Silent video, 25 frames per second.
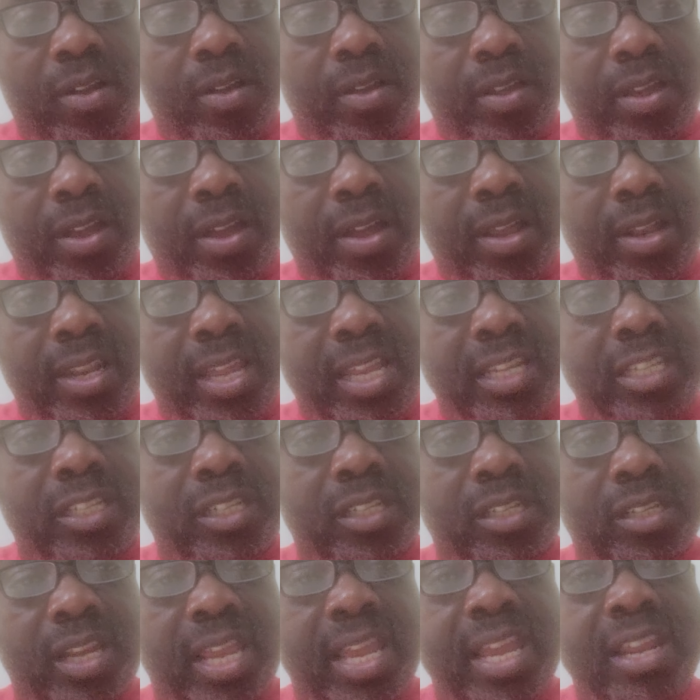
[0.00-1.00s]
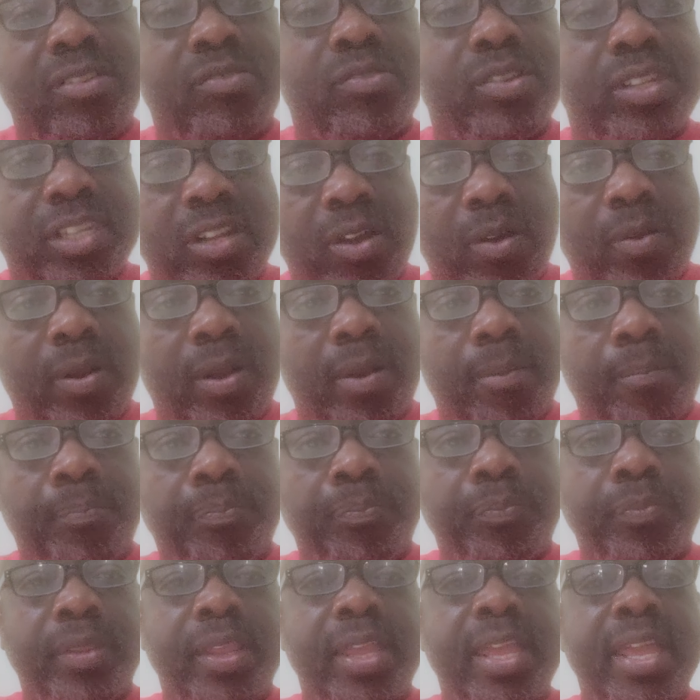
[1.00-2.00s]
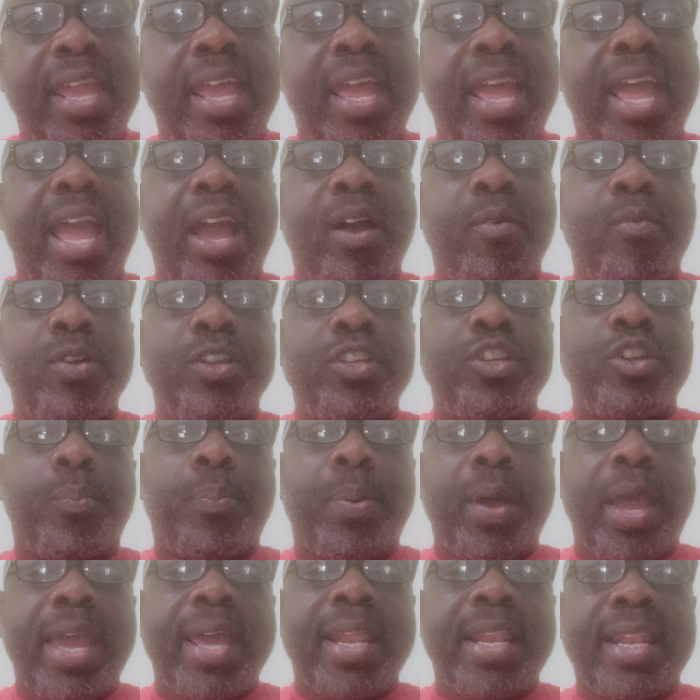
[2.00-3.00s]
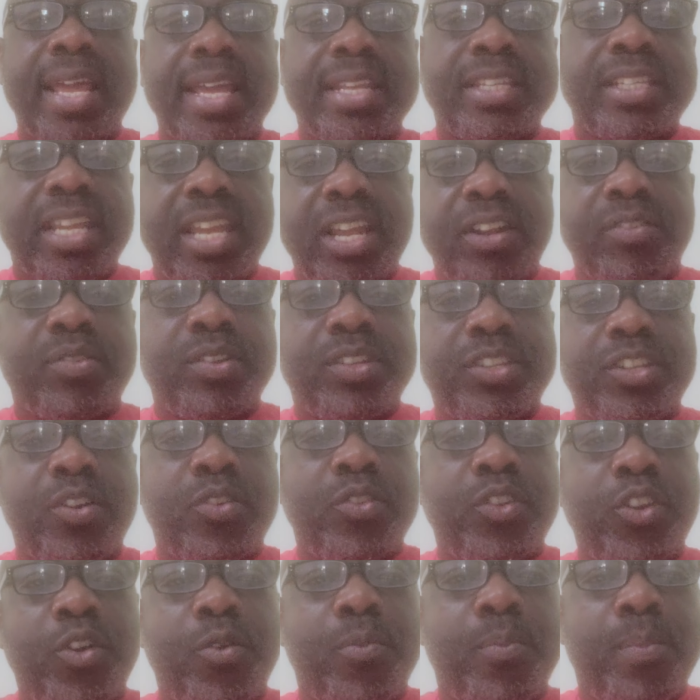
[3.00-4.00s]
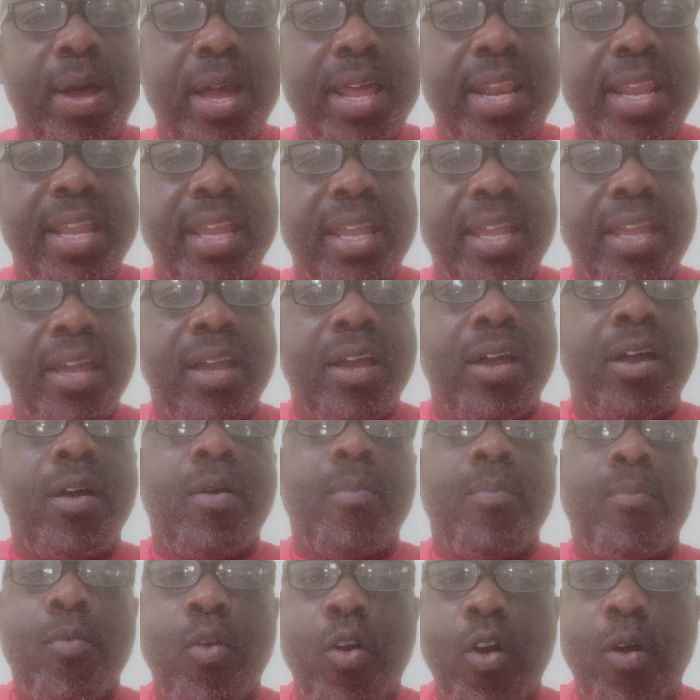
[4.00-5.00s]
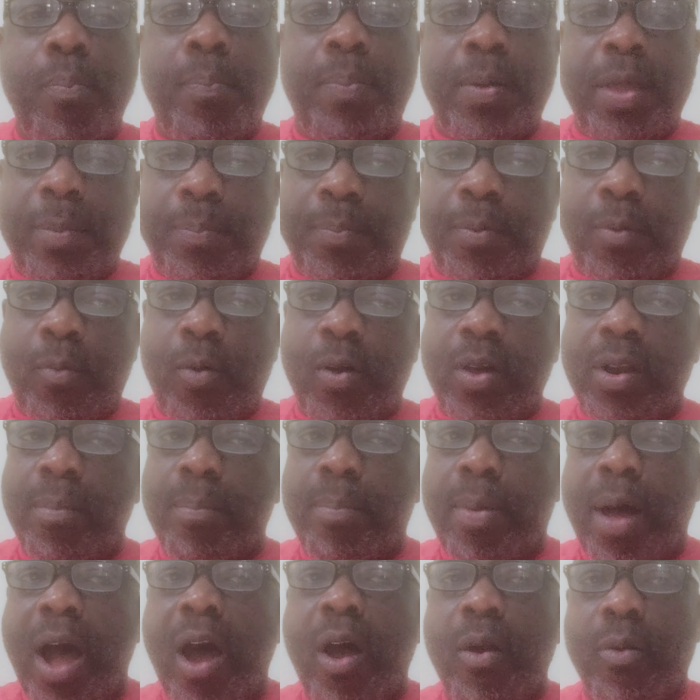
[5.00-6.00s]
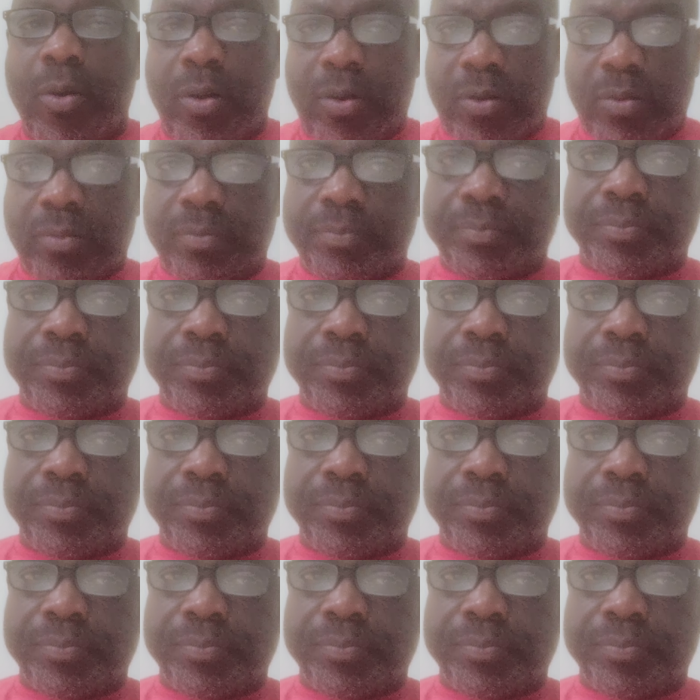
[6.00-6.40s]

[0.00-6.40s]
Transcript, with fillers: uh, less interest on it. And when you're paying less interest on your money, more people want to borrow.